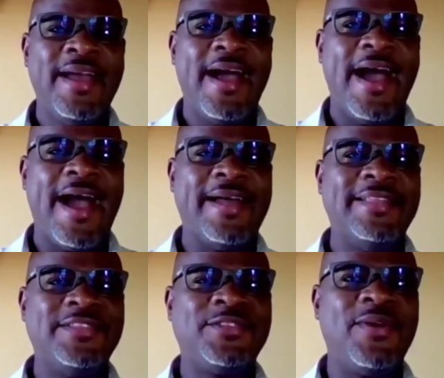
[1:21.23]

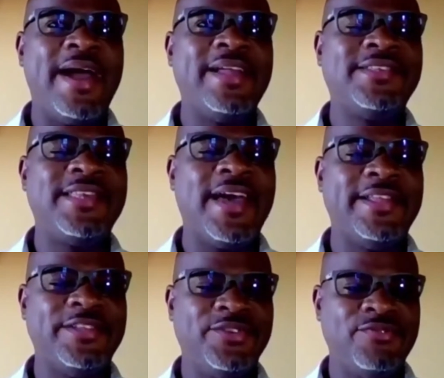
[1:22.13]
And so I
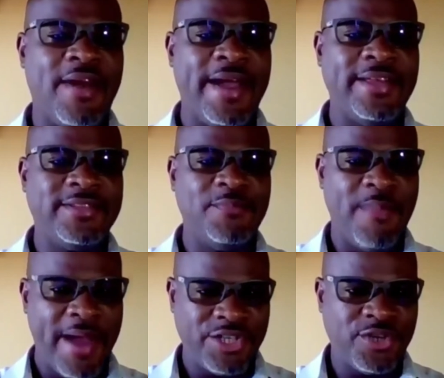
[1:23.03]
decided to write
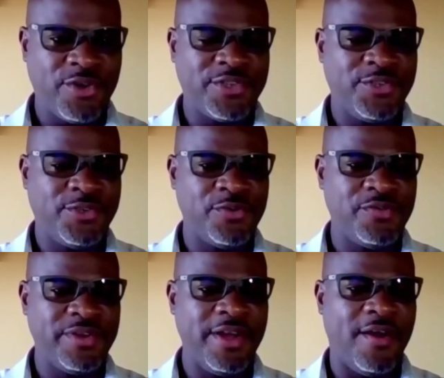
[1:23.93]
my short
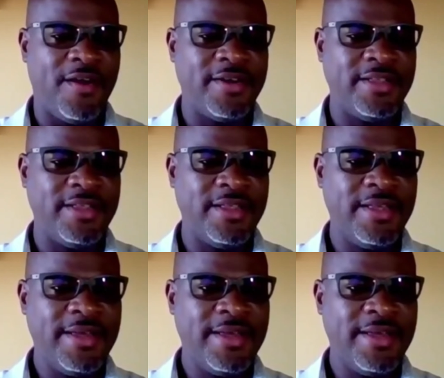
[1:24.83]
story on